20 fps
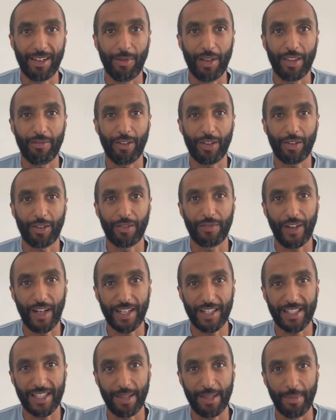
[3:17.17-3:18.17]
whether I could
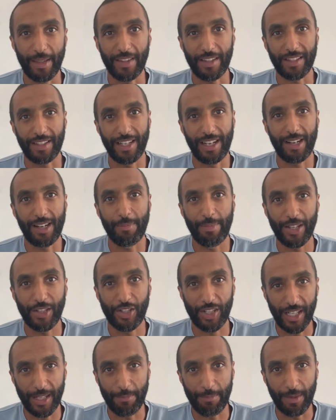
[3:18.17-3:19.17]
find something that's a little bit
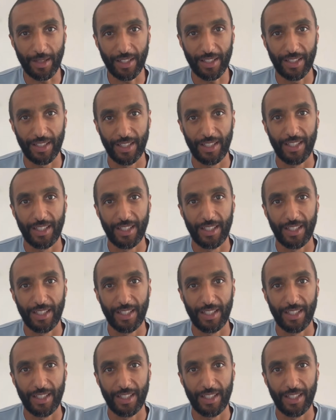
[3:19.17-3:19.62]
cheaper